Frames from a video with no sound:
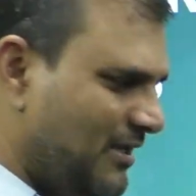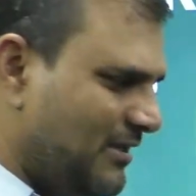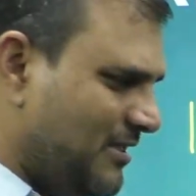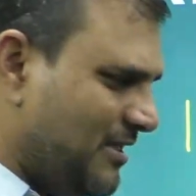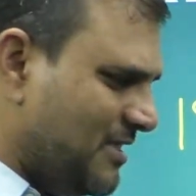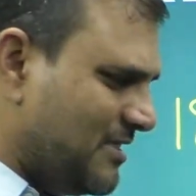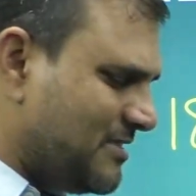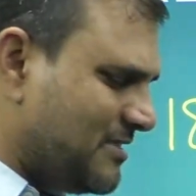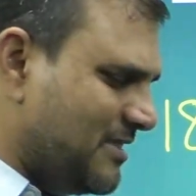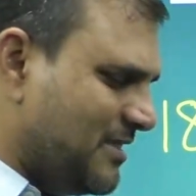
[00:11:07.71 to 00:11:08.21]

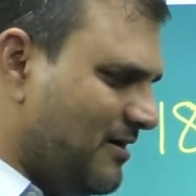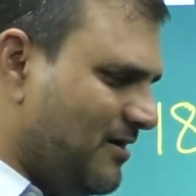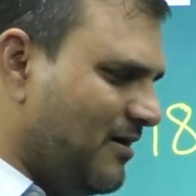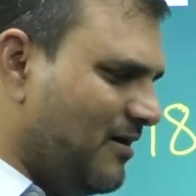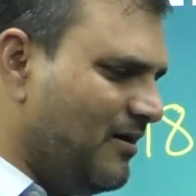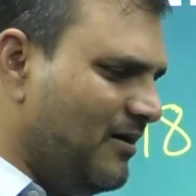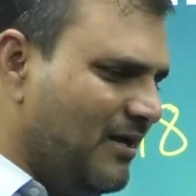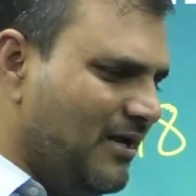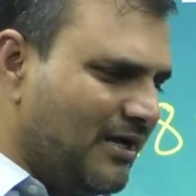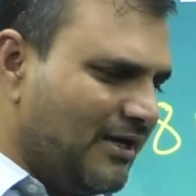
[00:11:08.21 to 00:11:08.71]
These
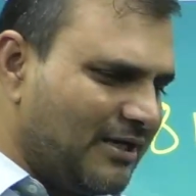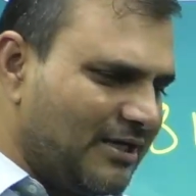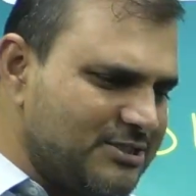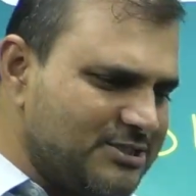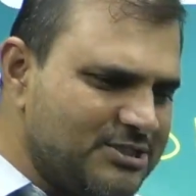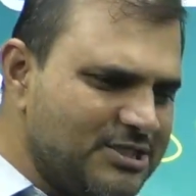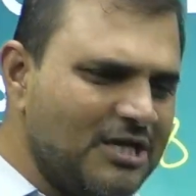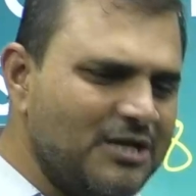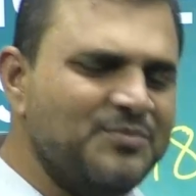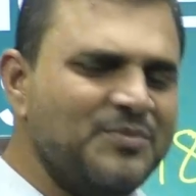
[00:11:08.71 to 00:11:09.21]

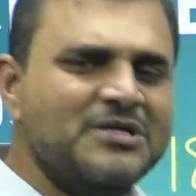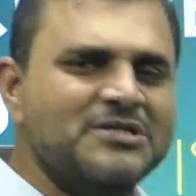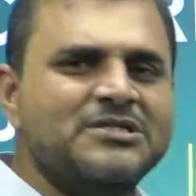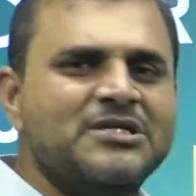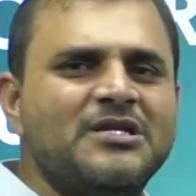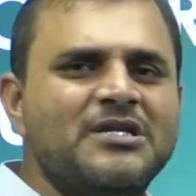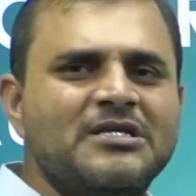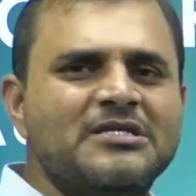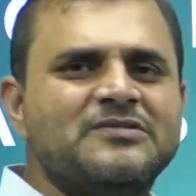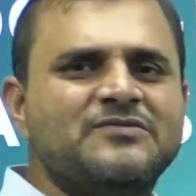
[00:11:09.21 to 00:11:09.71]
Christian
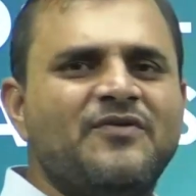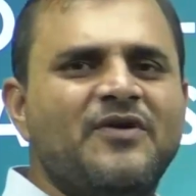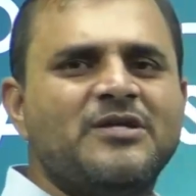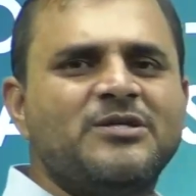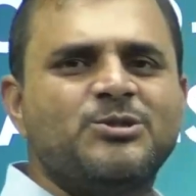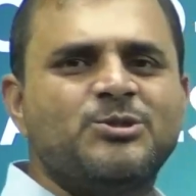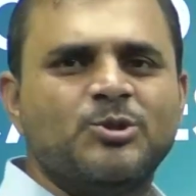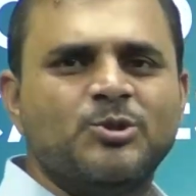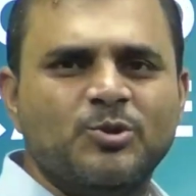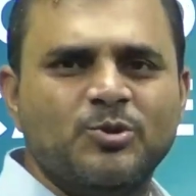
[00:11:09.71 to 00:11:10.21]
missionaries
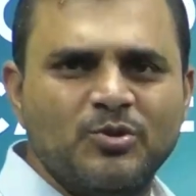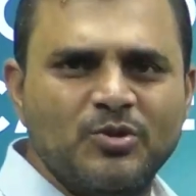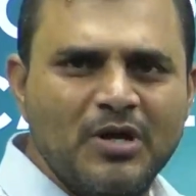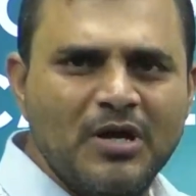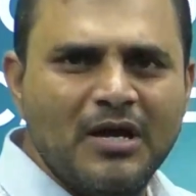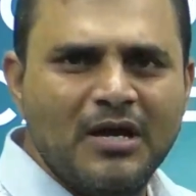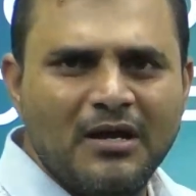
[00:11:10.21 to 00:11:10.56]
went to